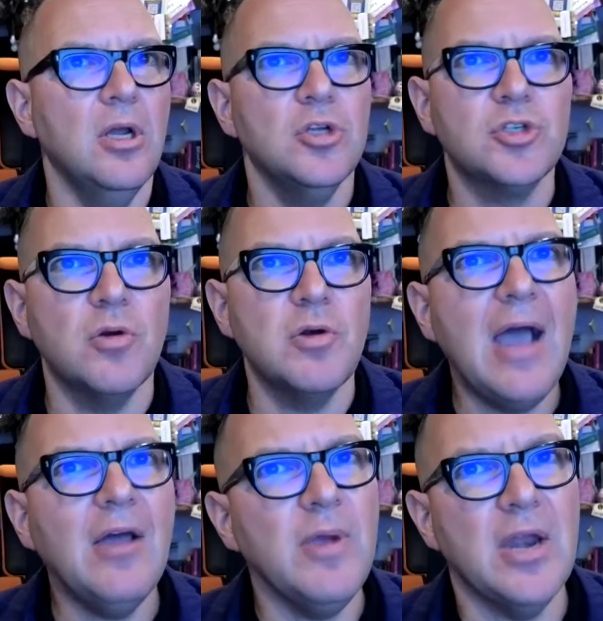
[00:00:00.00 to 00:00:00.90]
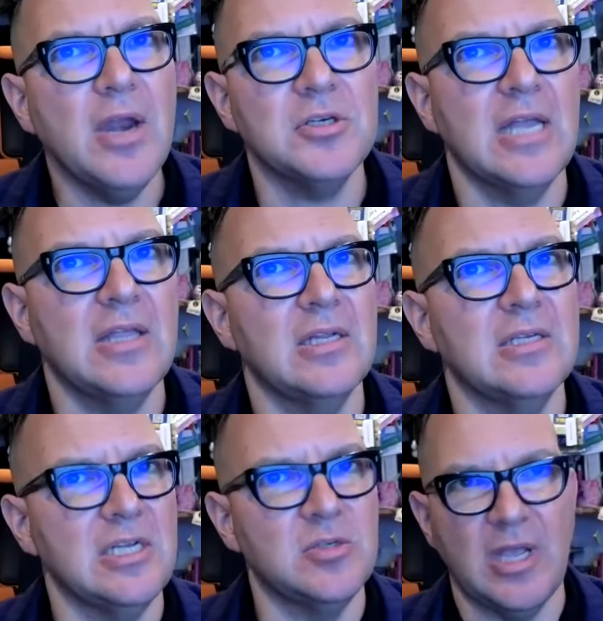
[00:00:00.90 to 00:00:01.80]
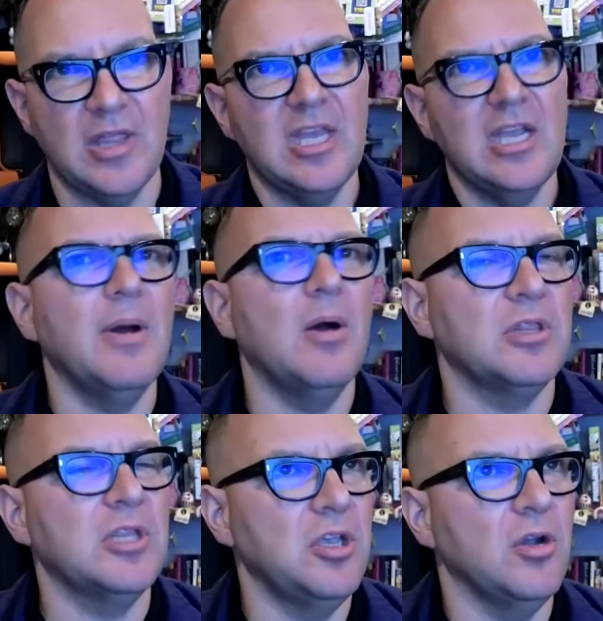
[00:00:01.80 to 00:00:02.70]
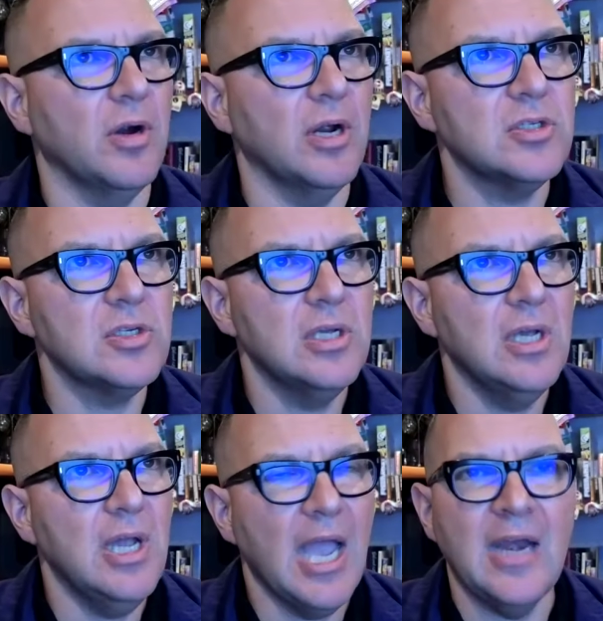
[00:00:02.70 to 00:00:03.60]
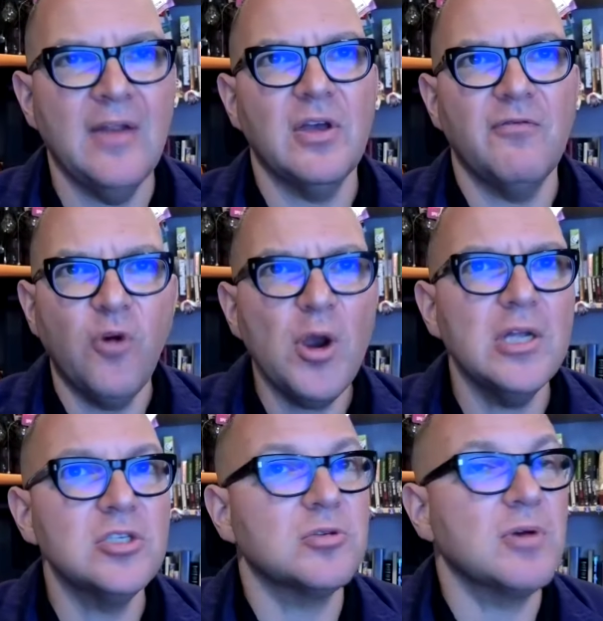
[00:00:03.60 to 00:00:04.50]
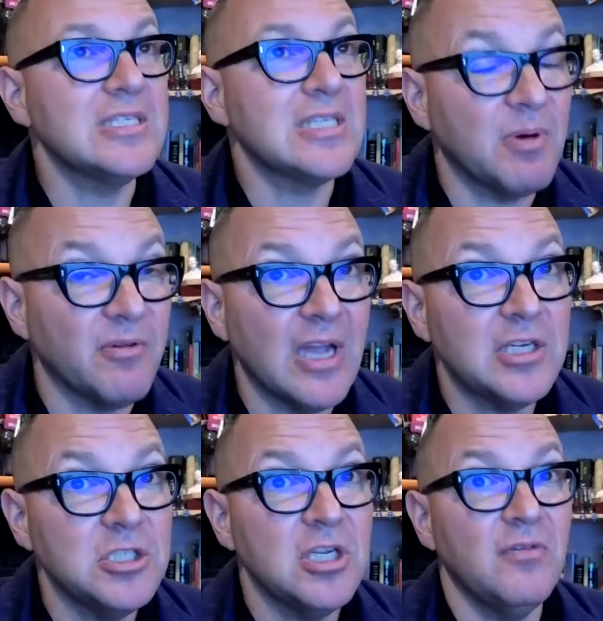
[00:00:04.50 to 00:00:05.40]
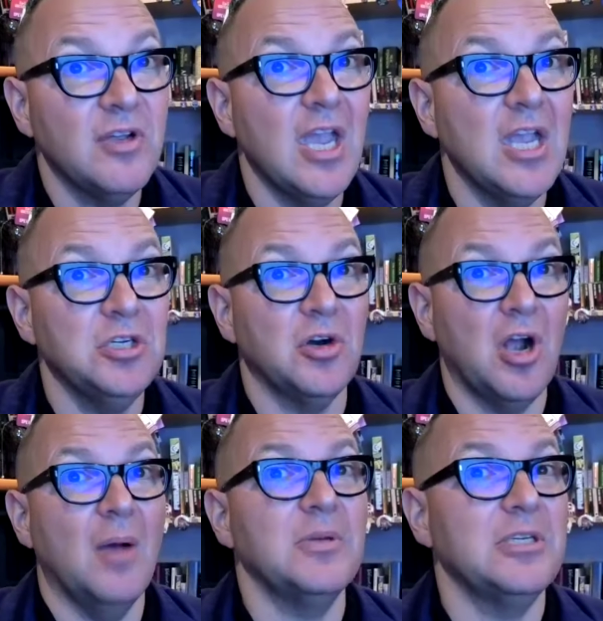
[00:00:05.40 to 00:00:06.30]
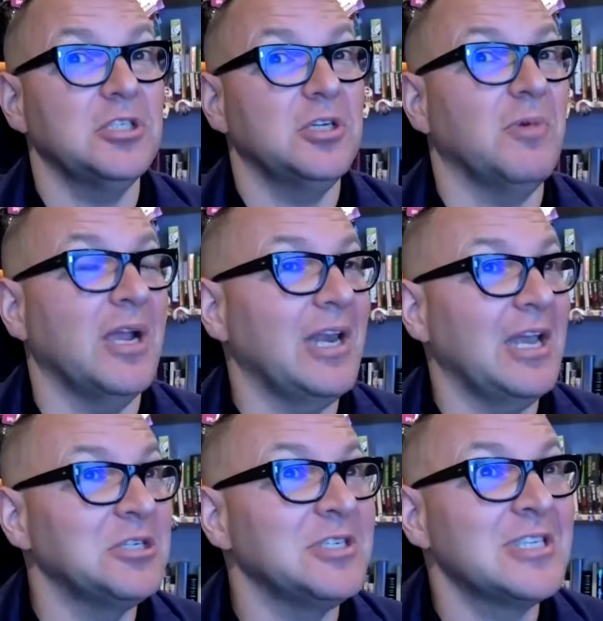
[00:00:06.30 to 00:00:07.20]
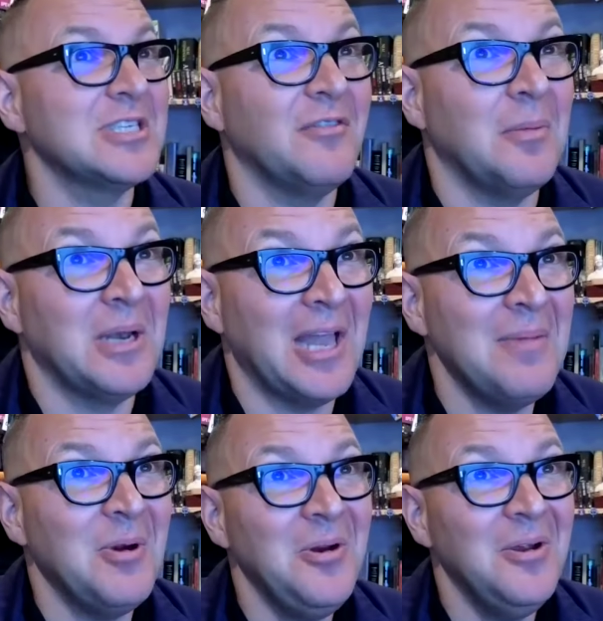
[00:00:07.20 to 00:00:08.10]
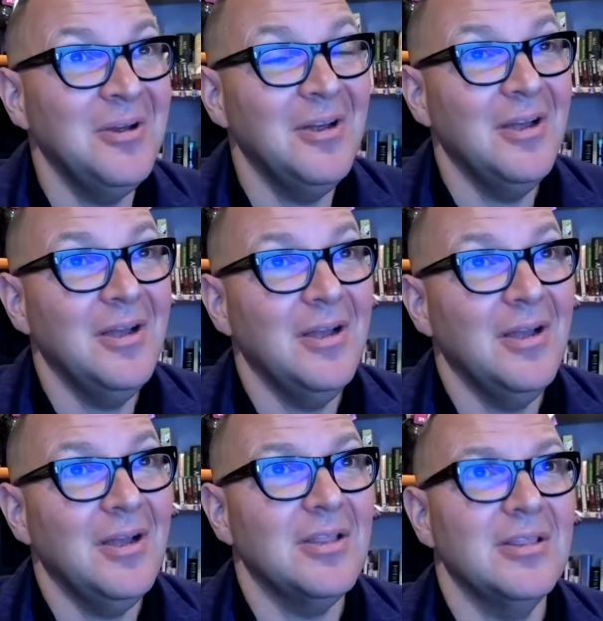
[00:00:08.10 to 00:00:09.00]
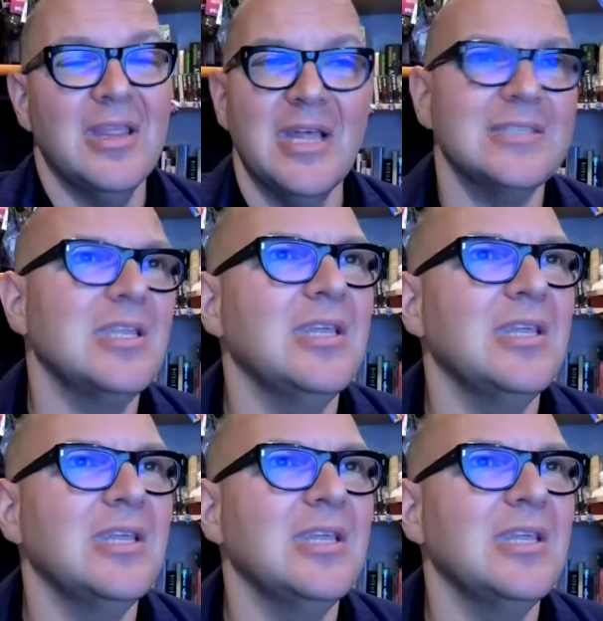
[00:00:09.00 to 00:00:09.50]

So now that we understand the disease, we can think about what the cure is. And if the four constraints that prevent enshittification are competition, regulation, self-help, and labor, then that's the